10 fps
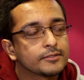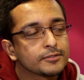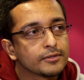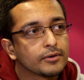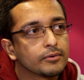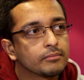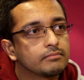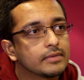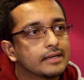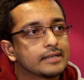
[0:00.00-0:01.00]
know
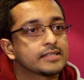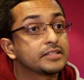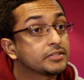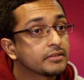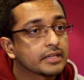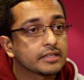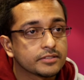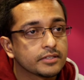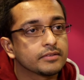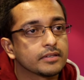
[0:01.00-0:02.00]
as an engineering
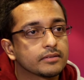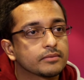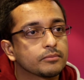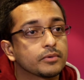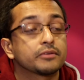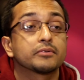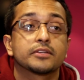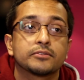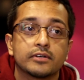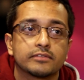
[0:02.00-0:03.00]
student what you
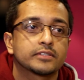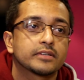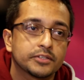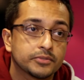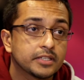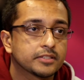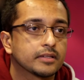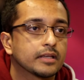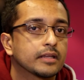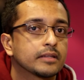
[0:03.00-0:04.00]
want to do after
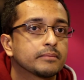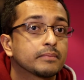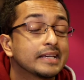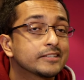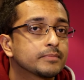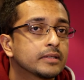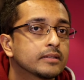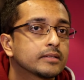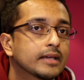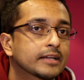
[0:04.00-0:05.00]
graduation, and the
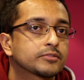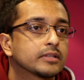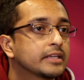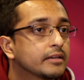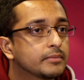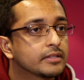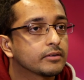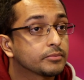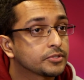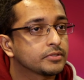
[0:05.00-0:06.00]
placement actually gave me
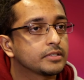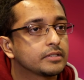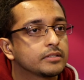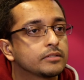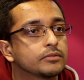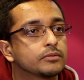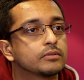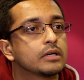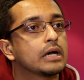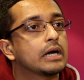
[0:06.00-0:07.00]
the opportunity
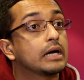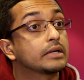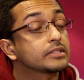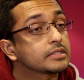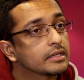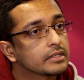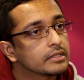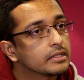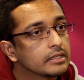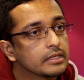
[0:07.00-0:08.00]
to understand
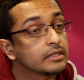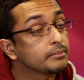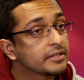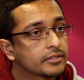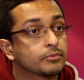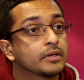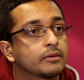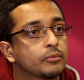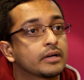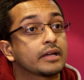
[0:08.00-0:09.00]
it in a better
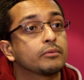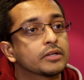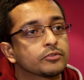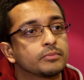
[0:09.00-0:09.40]
way, where I want